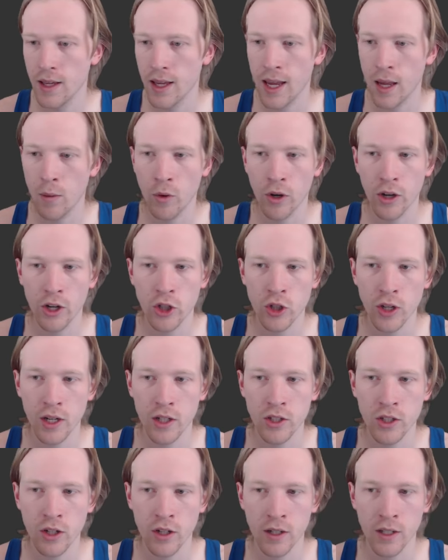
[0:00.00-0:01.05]
and we're going to try to
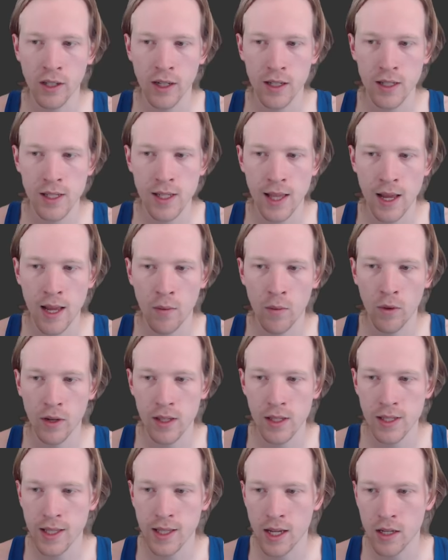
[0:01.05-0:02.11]
turn it into slot 1
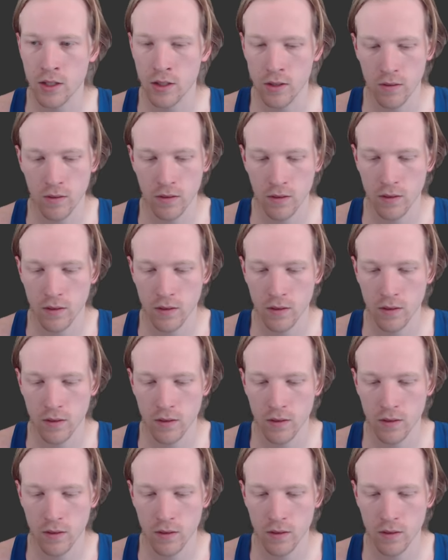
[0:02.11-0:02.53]
and slot 2.